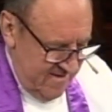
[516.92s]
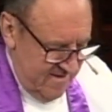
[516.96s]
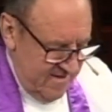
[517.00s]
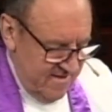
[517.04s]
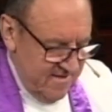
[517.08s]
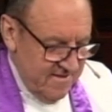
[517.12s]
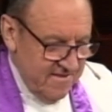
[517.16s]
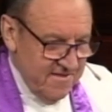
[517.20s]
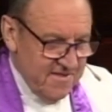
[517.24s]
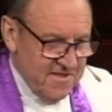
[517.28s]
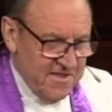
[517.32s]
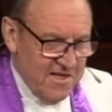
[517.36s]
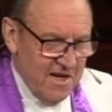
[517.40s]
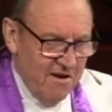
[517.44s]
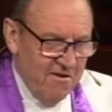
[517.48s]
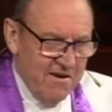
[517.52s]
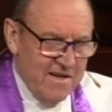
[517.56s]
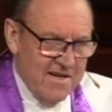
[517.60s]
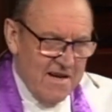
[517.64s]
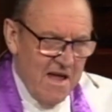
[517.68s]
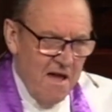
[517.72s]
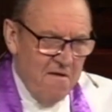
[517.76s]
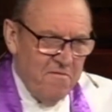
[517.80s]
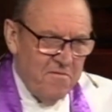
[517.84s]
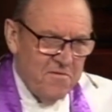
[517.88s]
And so
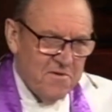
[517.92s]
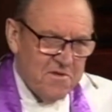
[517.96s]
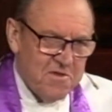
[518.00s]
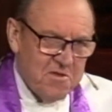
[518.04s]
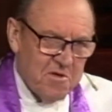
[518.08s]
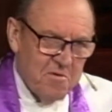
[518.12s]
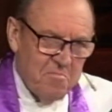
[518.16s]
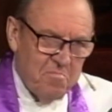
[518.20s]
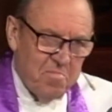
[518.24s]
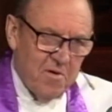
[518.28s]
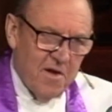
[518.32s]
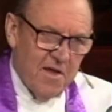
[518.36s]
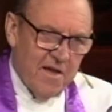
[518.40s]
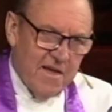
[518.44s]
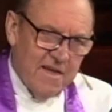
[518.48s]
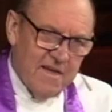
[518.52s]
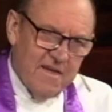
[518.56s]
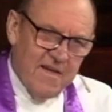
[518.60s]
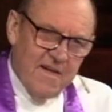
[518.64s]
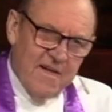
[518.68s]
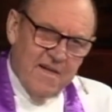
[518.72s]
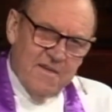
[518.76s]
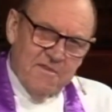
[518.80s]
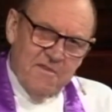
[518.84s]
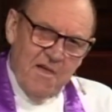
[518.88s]
inevitably,
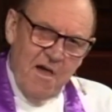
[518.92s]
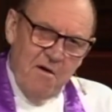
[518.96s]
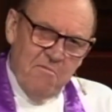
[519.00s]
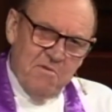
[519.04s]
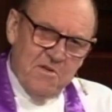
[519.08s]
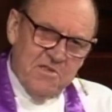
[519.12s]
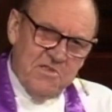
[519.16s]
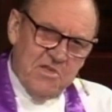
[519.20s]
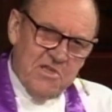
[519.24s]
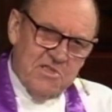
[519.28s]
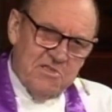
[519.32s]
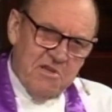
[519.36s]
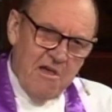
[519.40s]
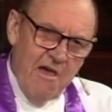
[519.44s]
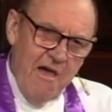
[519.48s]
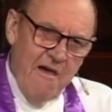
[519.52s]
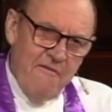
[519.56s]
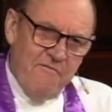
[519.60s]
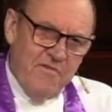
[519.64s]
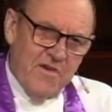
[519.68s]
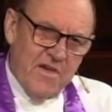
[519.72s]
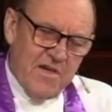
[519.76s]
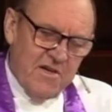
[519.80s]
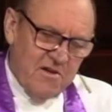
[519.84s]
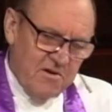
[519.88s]
there was this
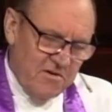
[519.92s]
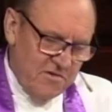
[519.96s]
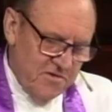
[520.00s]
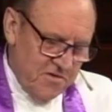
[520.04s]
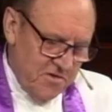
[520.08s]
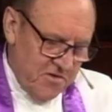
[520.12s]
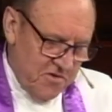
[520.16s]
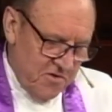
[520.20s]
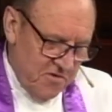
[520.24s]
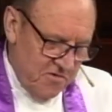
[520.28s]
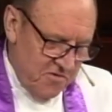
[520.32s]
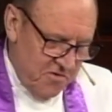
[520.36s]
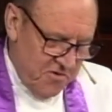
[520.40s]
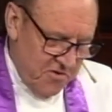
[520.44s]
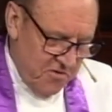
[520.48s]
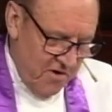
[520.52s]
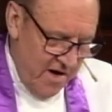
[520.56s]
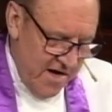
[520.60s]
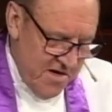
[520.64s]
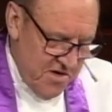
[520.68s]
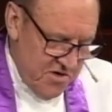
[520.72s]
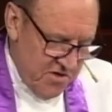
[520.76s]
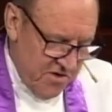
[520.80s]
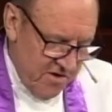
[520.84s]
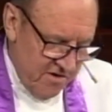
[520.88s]
heavy
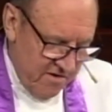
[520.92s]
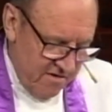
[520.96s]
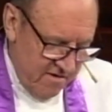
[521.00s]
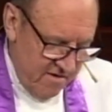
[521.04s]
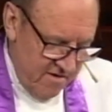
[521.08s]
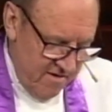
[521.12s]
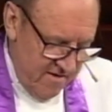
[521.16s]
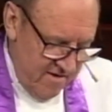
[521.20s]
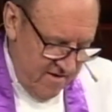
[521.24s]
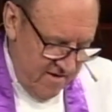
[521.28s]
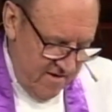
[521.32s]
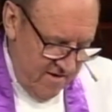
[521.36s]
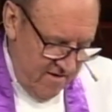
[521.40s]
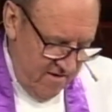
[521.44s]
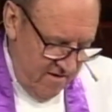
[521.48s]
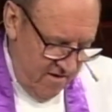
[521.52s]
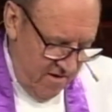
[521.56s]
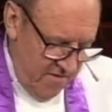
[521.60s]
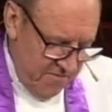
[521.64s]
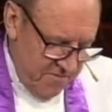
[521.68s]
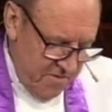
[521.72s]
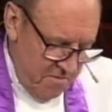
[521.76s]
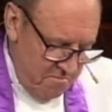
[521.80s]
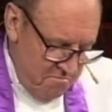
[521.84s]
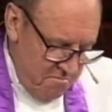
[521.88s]
concentration
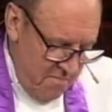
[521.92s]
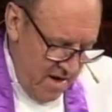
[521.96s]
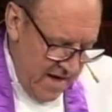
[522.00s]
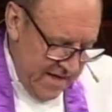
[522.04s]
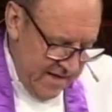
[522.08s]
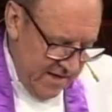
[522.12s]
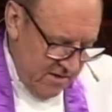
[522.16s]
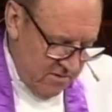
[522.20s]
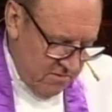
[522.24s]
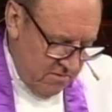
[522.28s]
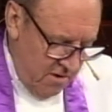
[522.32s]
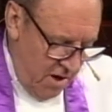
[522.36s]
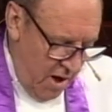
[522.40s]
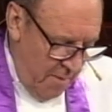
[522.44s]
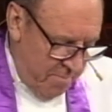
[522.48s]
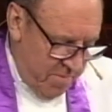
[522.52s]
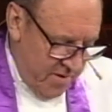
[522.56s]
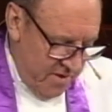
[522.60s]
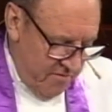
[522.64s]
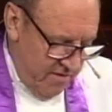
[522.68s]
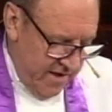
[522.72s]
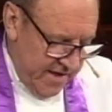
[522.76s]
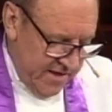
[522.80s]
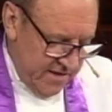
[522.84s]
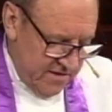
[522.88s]
on the male
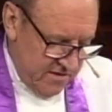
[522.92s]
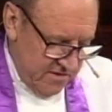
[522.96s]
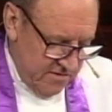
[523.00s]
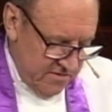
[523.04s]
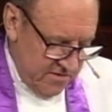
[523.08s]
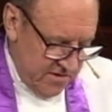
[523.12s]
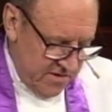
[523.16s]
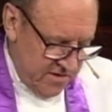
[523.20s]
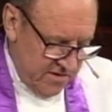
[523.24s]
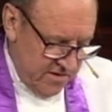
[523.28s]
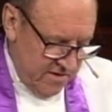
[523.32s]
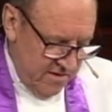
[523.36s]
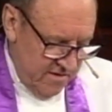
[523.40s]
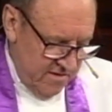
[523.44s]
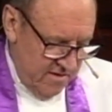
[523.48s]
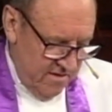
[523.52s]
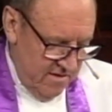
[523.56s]
operators